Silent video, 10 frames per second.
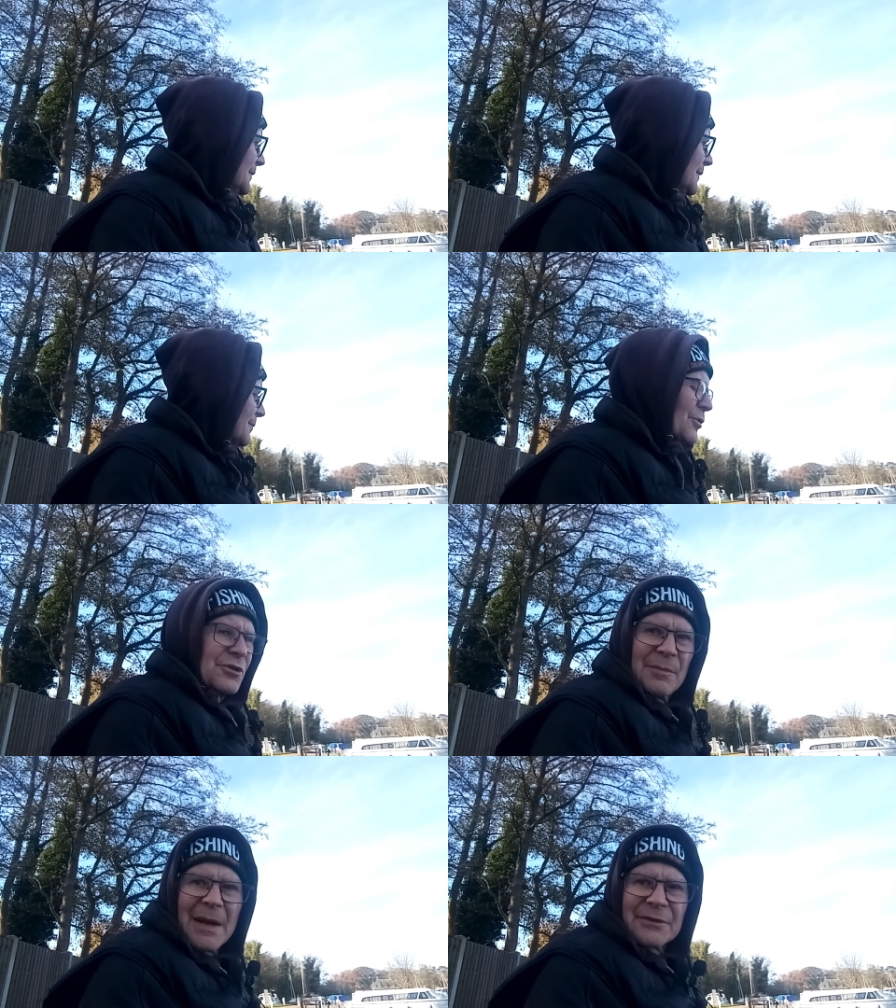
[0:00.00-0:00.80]
I'm
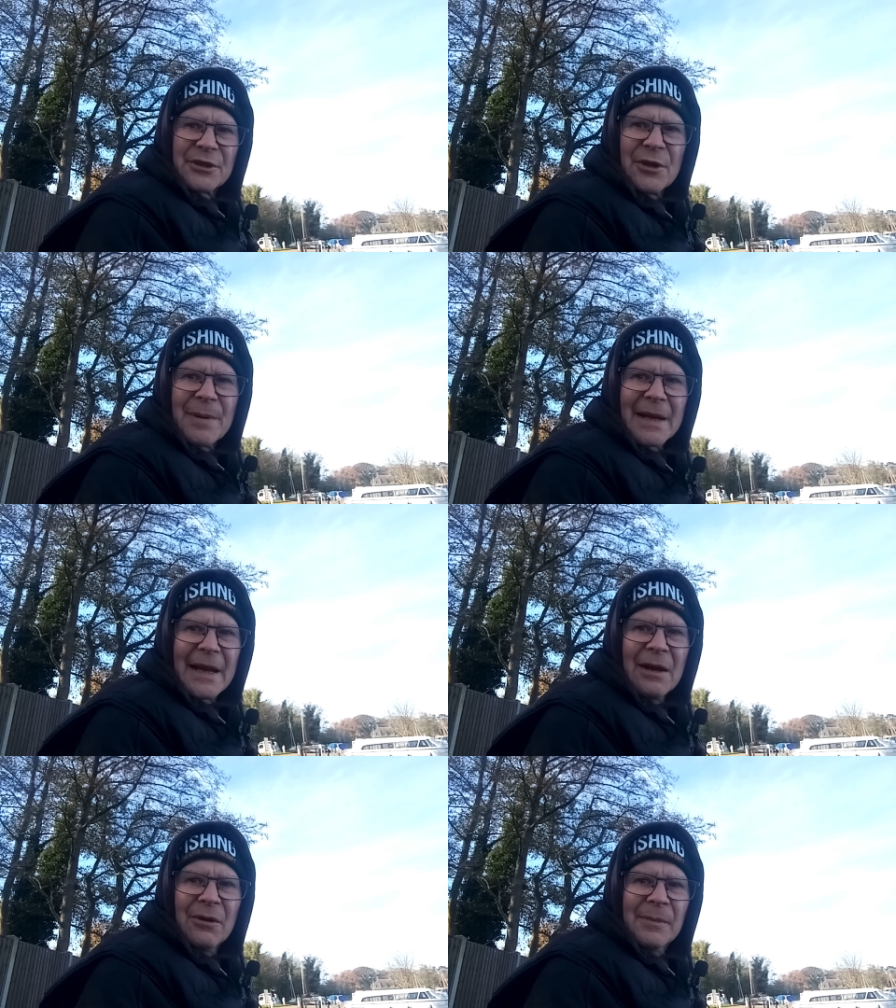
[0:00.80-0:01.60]
just about to go back
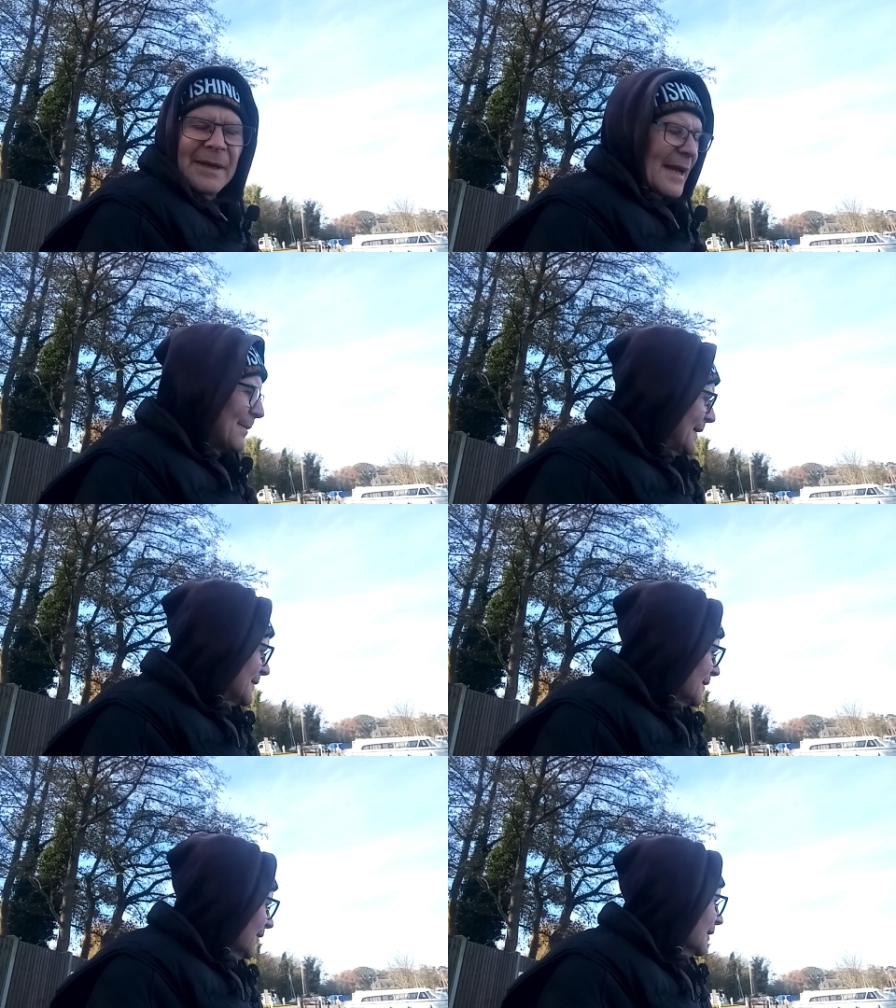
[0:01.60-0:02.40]
out on my 8
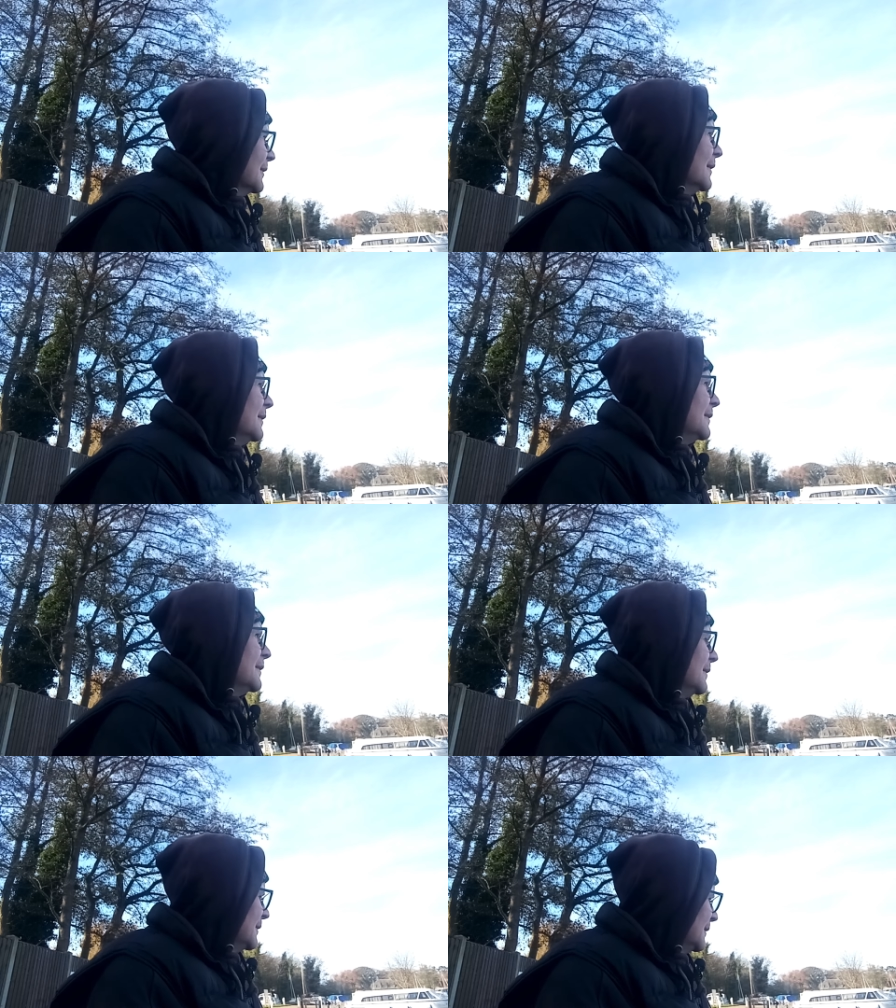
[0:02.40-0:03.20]
metre line.
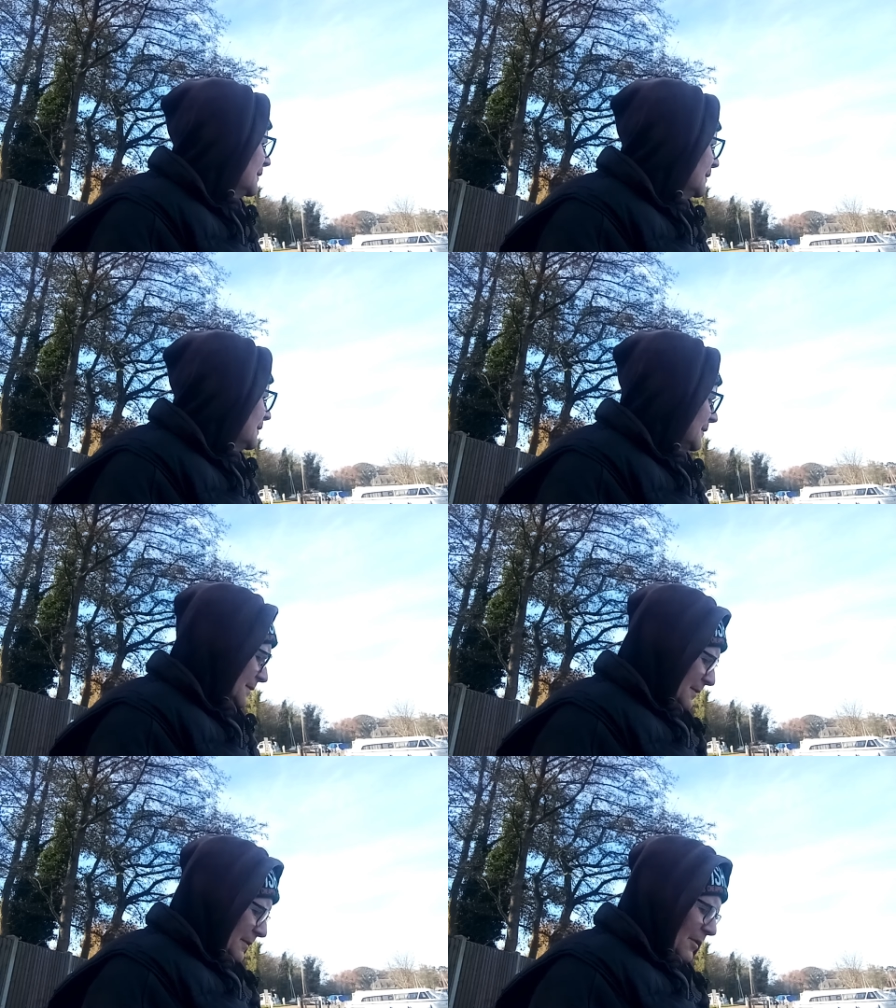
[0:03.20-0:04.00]

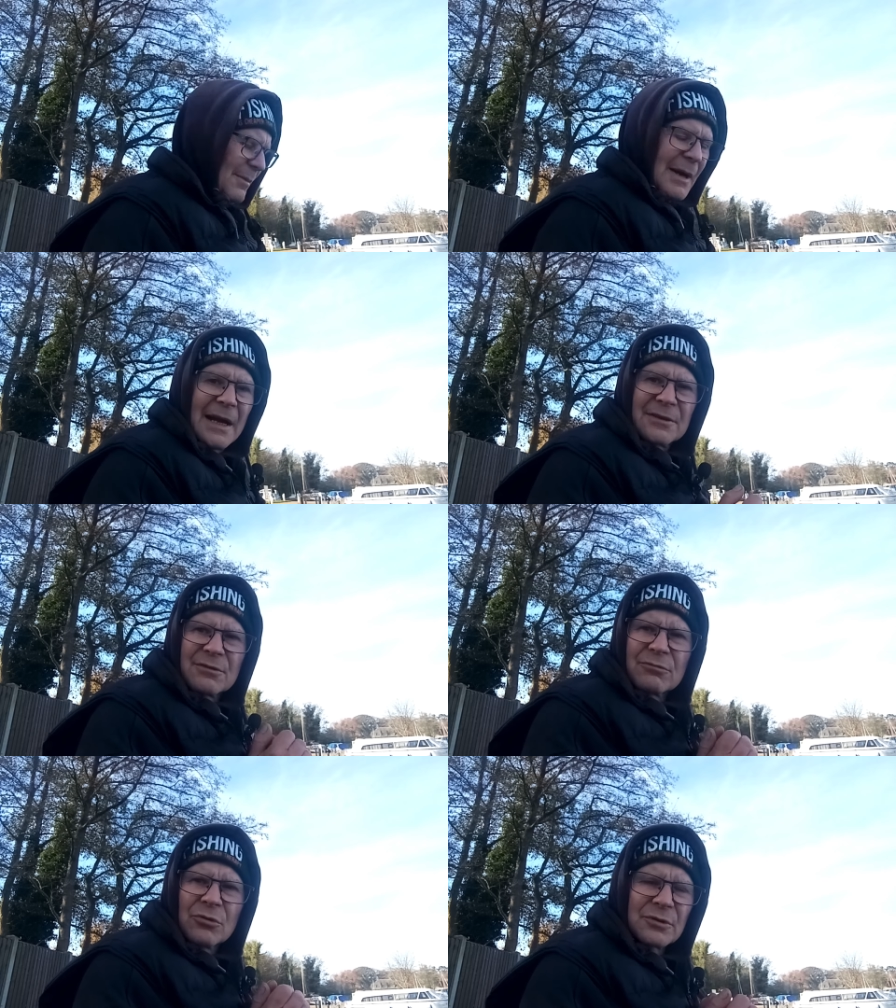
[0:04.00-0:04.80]
God, my hands are
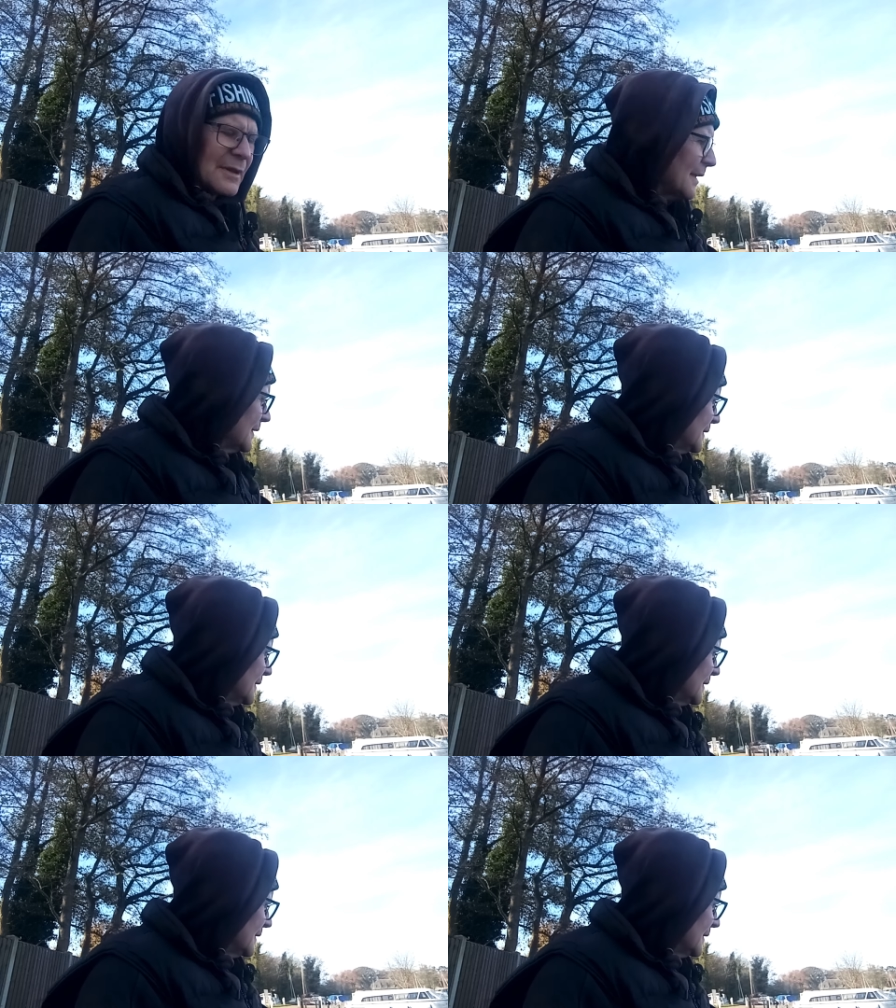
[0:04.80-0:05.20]
raw today.